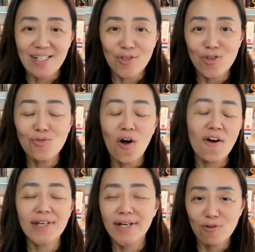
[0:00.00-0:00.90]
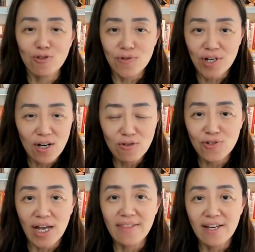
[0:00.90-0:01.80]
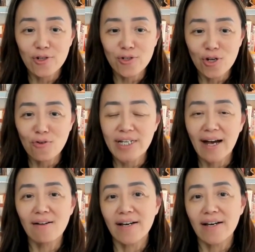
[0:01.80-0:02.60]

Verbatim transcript: you are the go-to coach and there's no doubt